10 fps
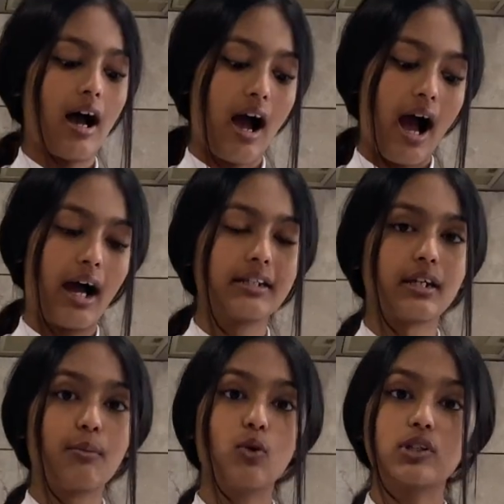And
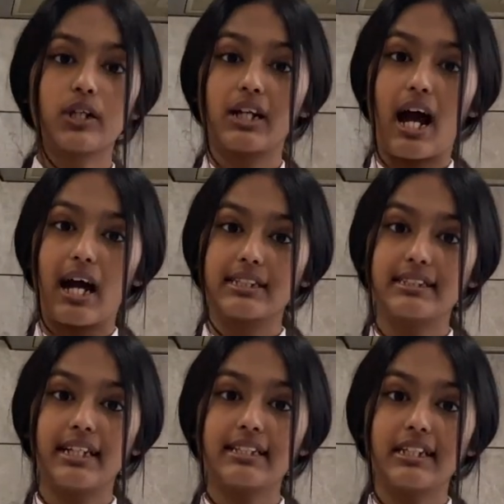I'm also going to add
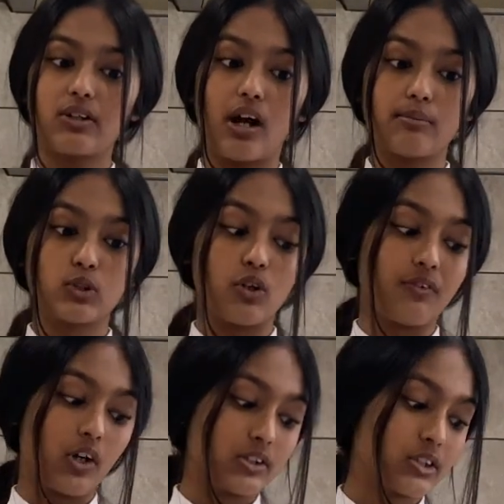60 grams of
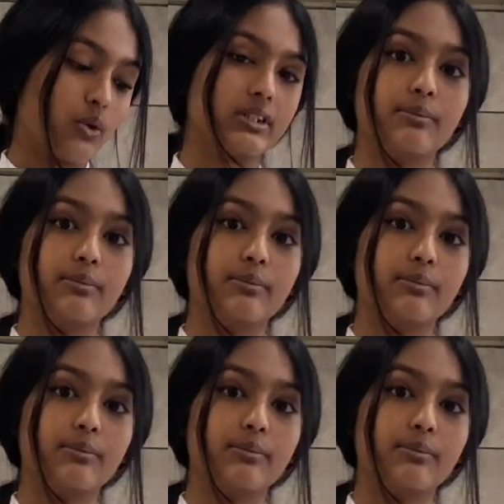unsalted